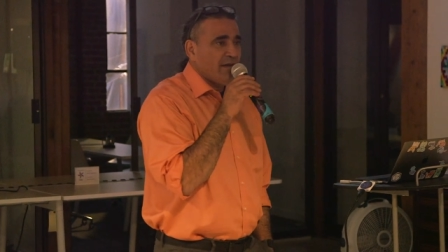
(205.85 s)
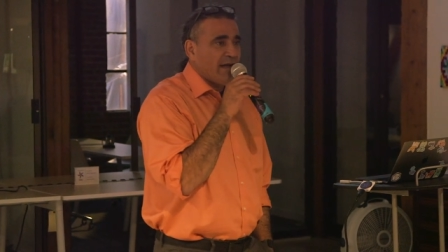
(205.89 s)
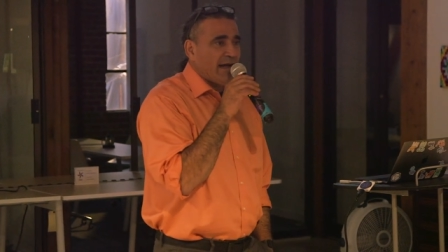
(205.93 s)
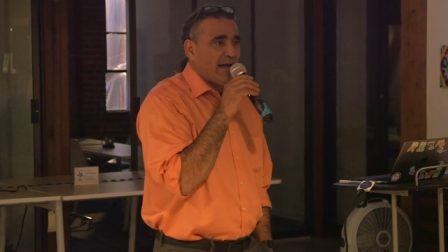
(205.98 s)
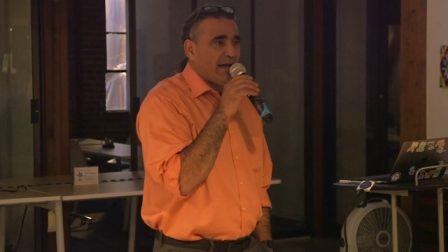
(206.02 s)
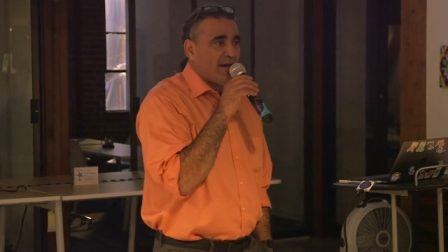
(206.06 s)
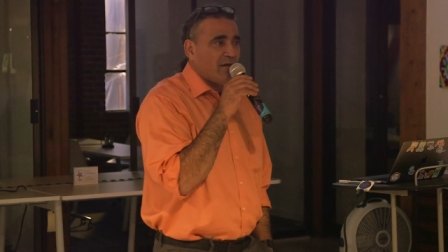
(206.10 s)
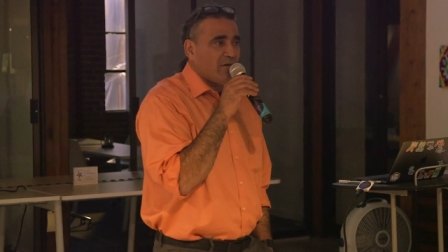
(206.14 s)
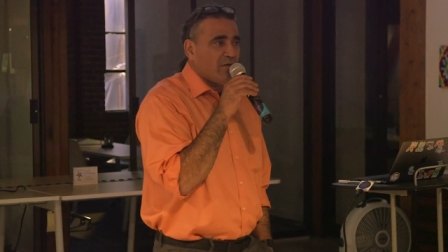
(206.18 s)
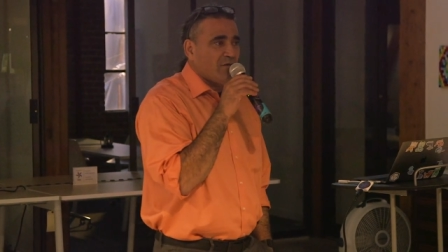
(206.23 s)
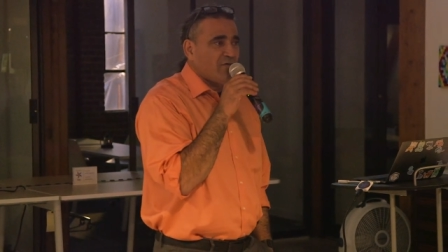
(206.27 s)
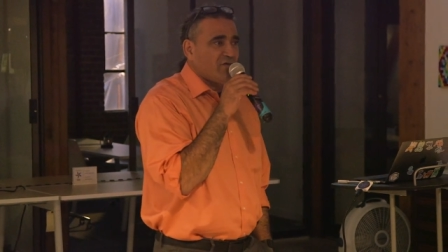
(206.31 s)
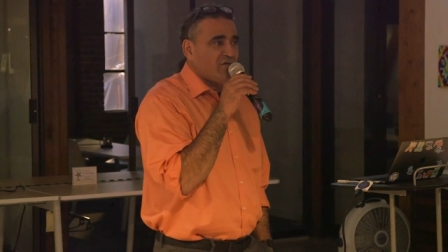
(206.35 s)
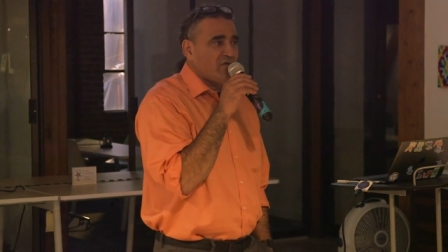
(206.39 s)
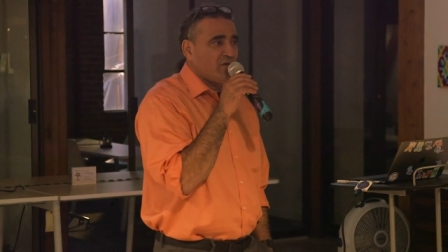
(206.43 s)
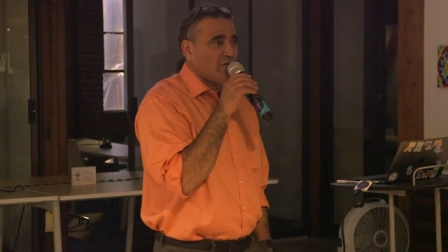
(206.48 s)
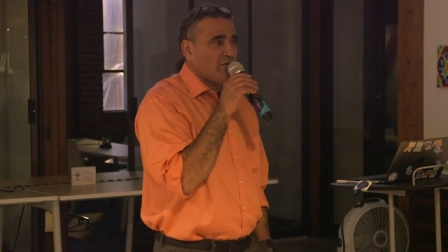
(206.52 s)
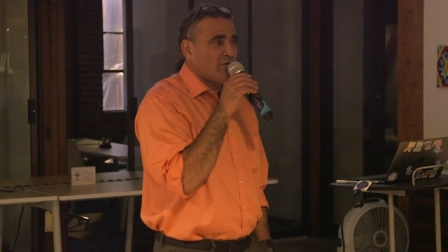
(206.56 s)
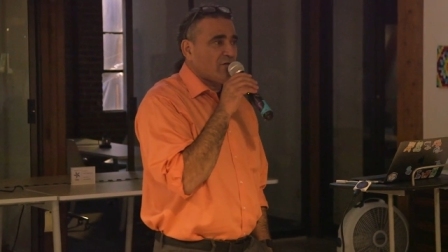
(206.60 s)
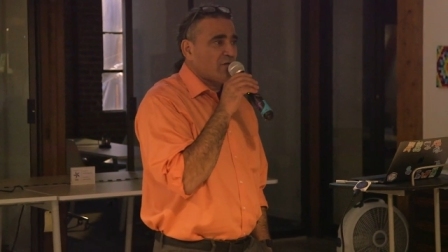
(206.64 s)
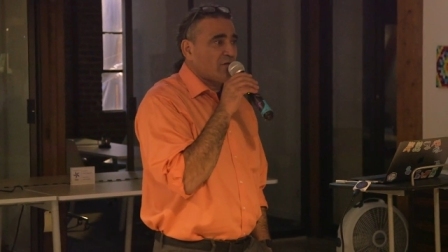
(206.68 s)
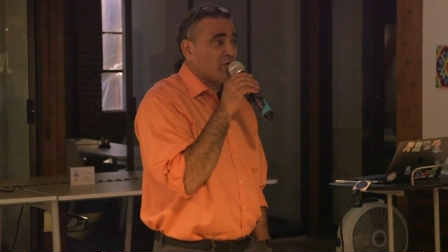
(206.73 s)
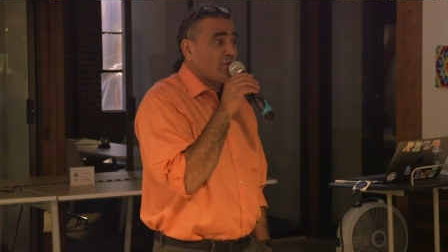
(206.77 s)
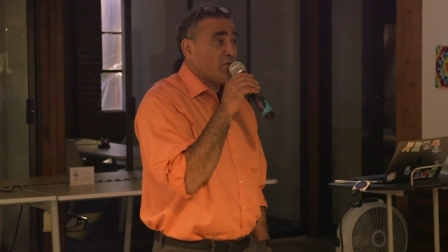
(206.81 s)
how
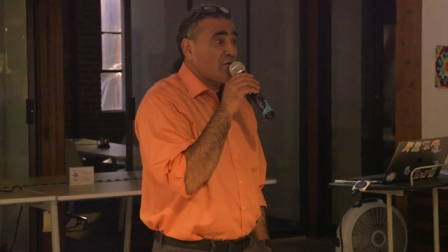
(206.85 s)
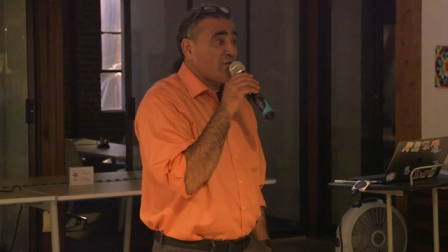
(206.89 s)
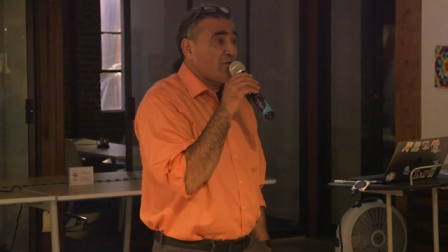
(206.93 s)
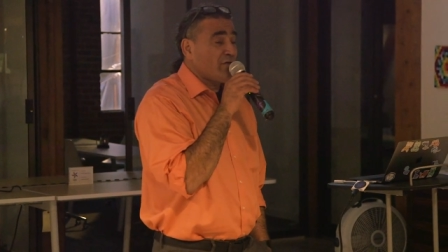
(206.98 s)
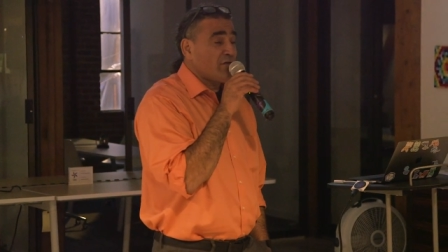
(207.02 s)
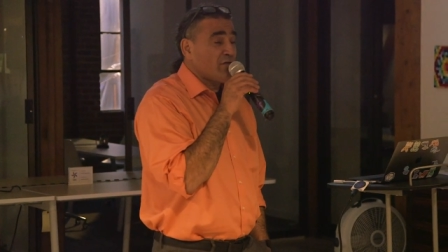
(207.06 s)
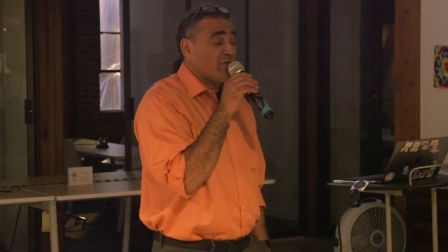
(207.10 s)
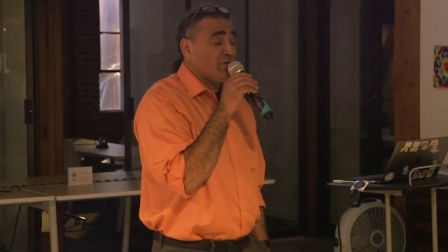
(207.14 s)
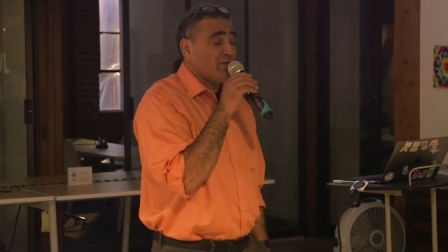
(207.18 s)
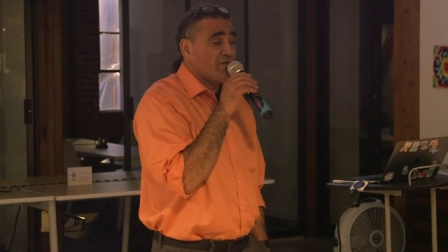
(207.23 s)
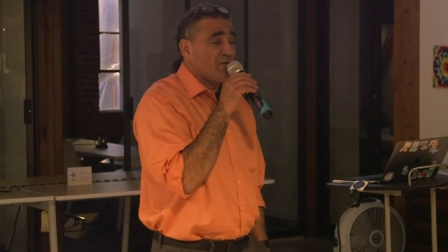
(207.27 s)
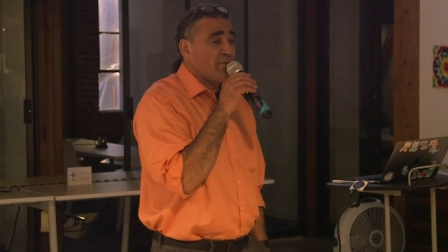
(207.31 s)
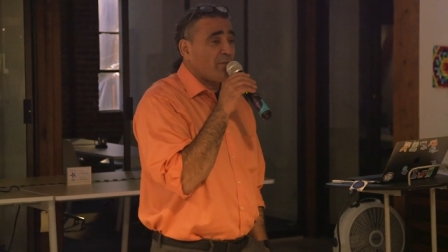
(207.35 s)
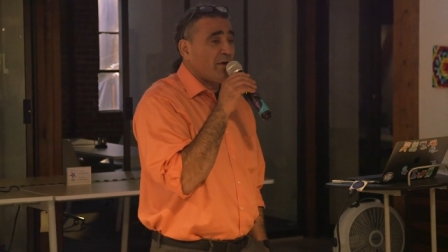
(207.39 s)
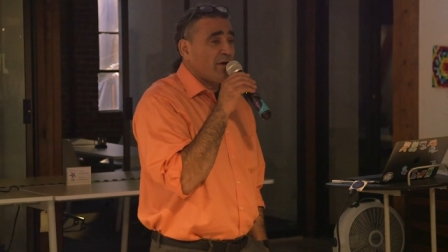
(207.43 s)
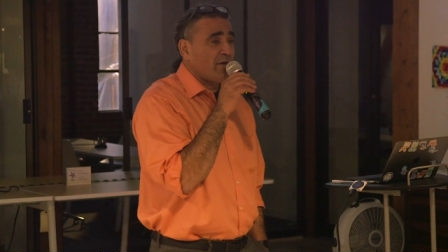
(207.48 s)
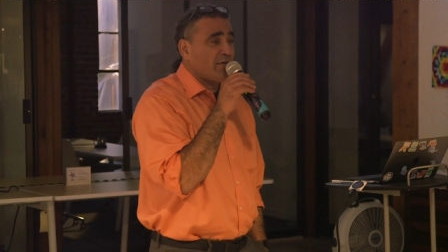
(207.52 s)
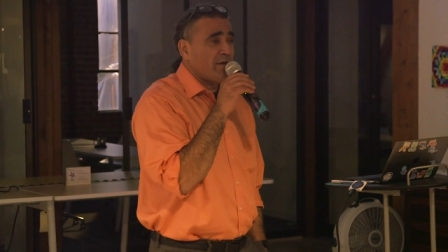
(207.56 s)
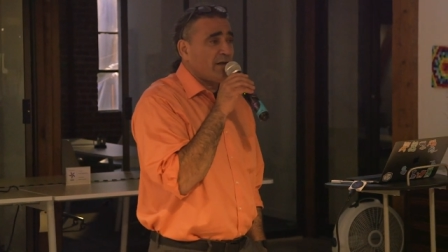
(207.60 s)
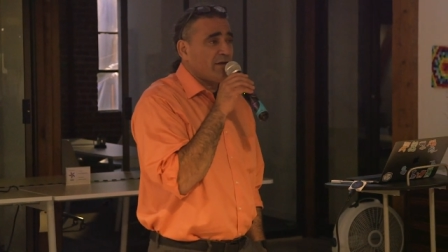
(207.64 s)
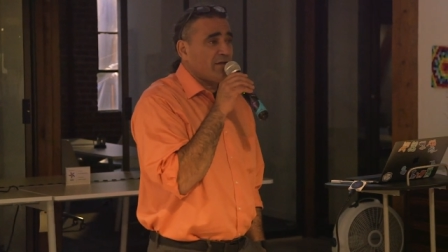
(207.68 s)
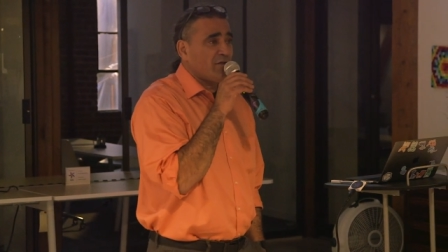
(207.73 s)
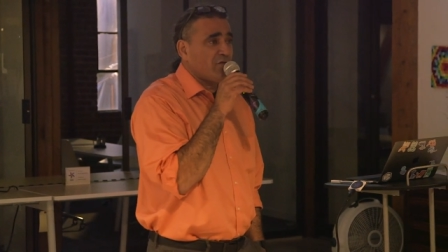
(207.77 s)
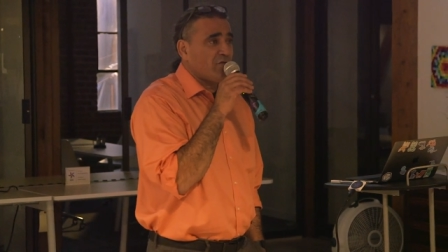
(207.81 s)
children learn to
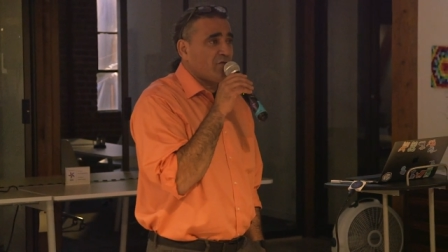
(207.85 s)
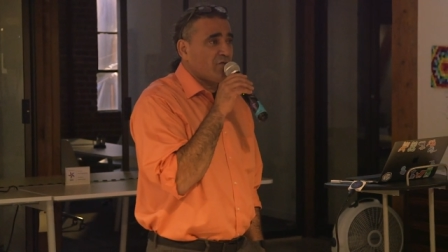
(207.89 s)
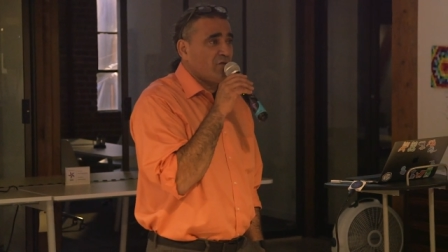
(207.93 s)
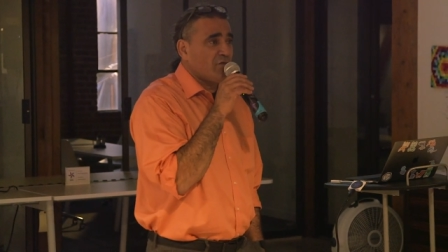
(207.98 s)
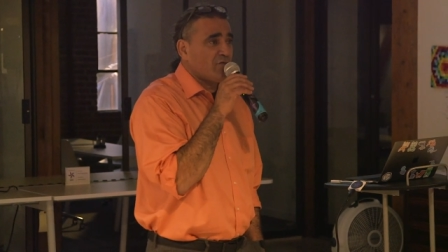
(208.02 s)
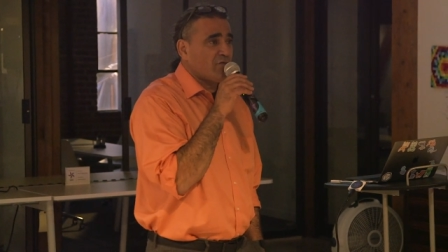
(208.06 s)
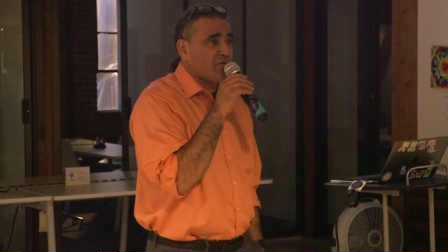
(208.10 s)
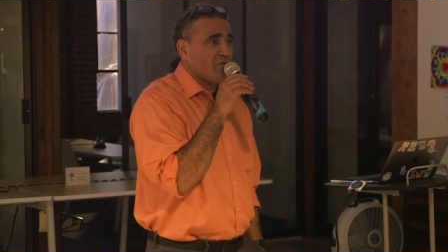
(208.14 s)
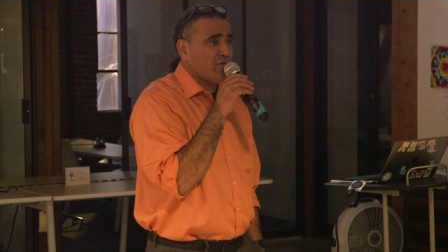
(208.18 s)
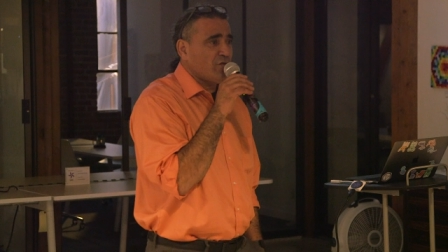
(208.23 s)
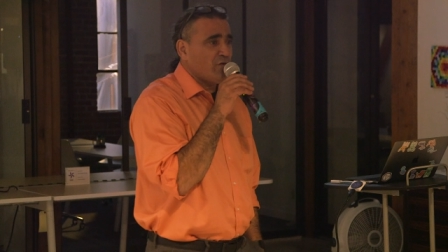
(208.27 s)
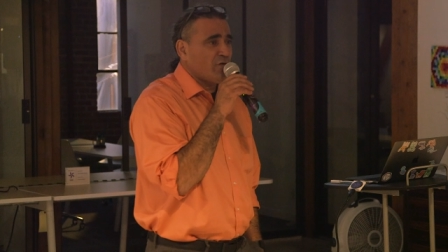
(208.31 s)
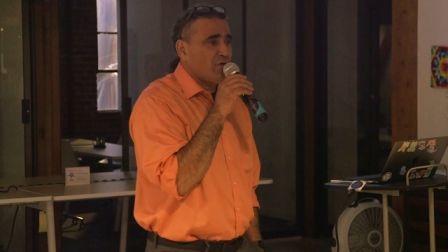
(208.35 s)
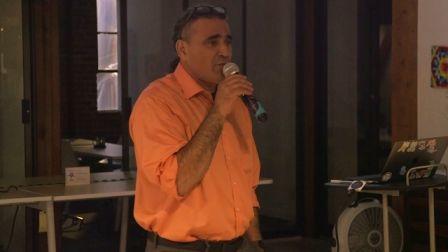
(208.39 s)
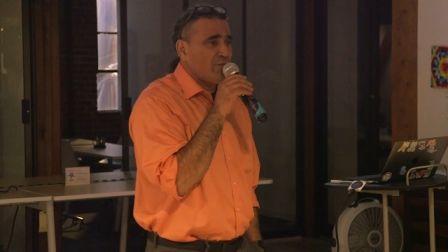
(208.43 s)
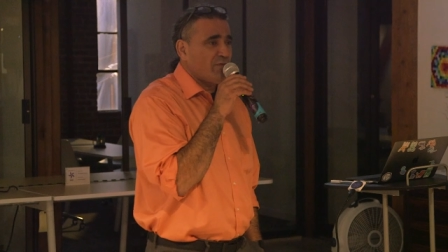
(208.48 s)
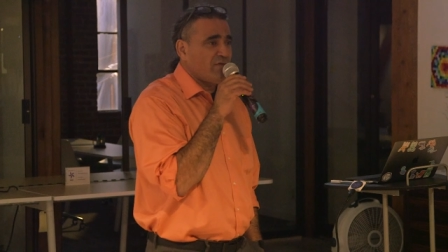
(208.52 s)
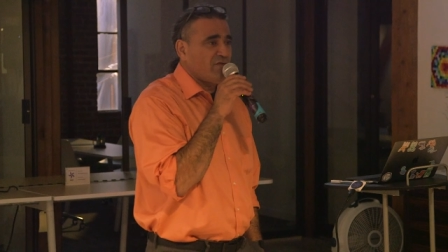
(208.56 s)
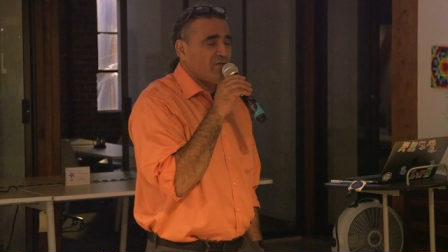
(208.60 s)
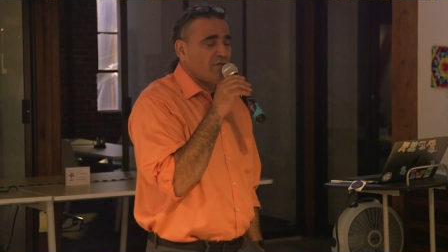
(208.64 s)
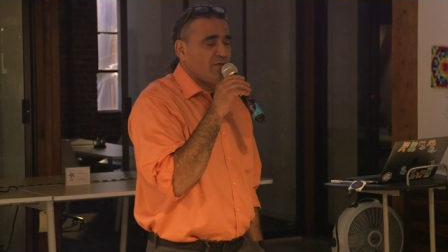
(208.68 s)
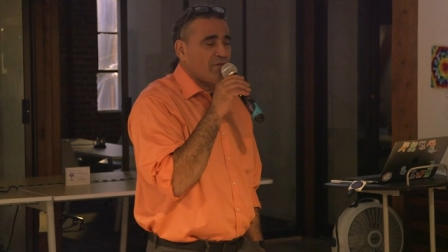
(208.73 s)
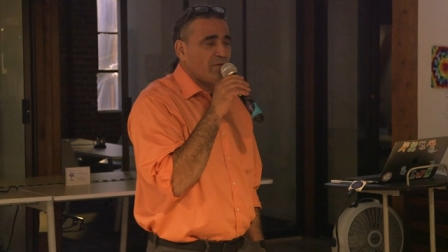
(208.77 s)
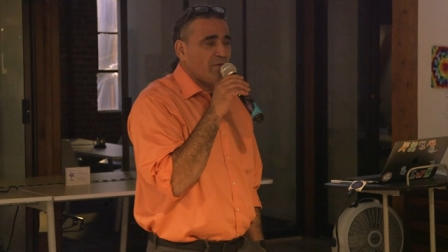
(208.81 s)
respond like their social
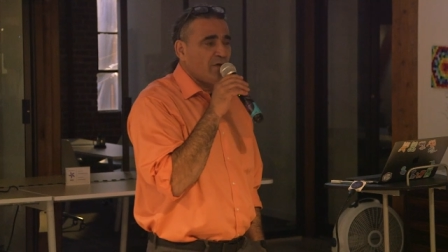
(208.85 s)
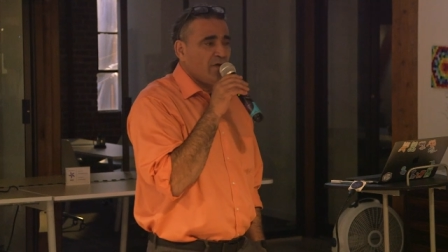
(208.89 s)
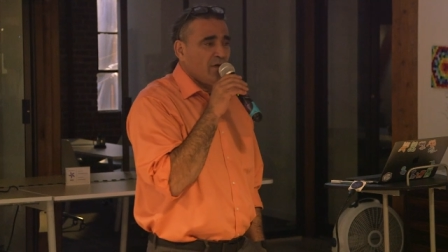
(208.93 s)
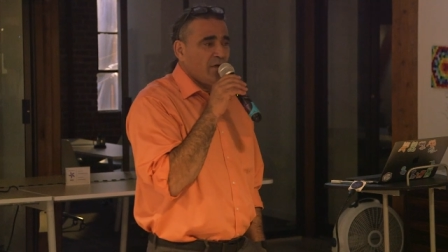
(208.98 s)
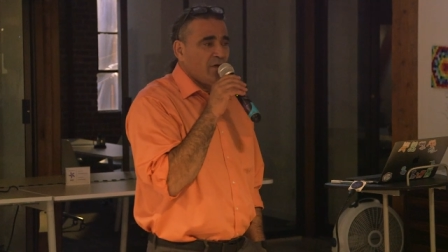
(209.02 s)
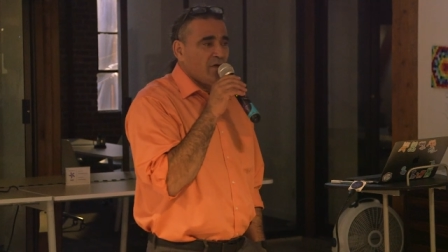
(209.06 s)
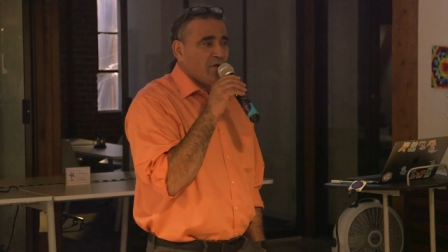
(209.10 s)
groups, to